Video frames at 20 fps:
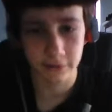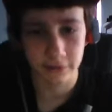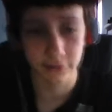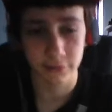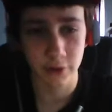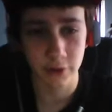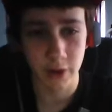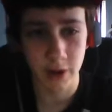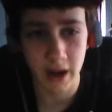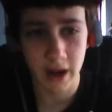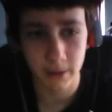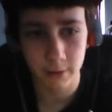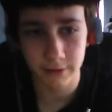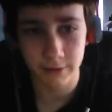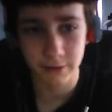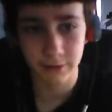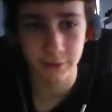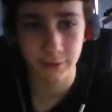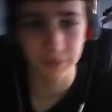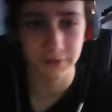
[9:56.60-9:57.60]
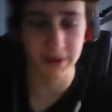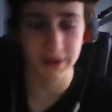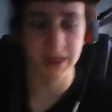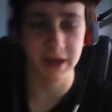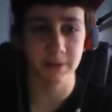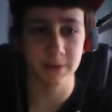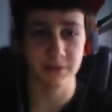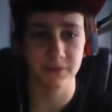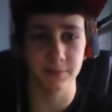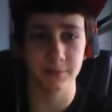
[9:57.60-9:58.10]
don't know how he knows I
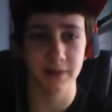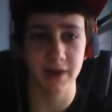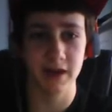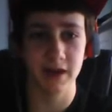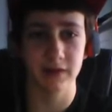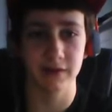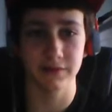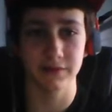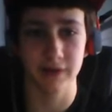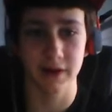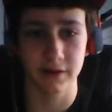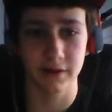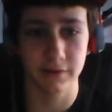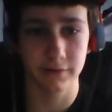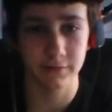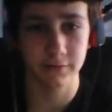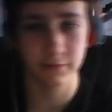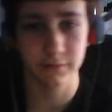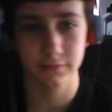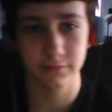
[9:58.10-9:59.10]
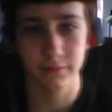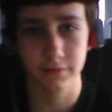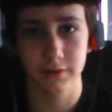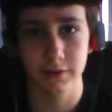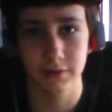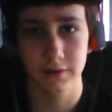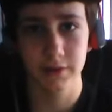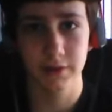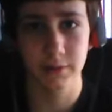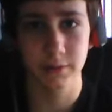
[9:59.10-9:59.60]
came from Pallet Town,
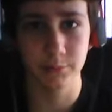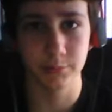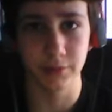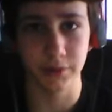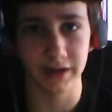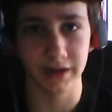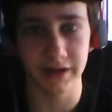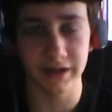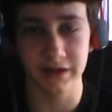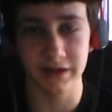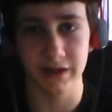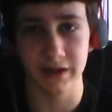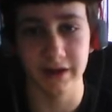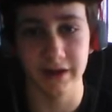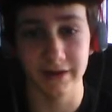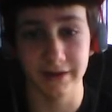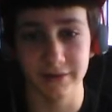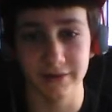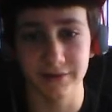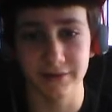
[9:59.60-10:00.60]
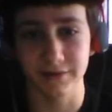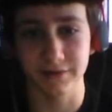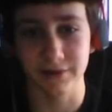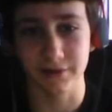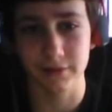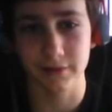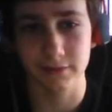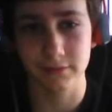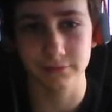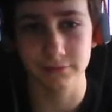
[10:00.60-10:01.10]
but he does,
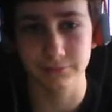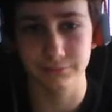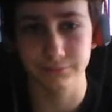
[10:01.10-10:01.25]
so.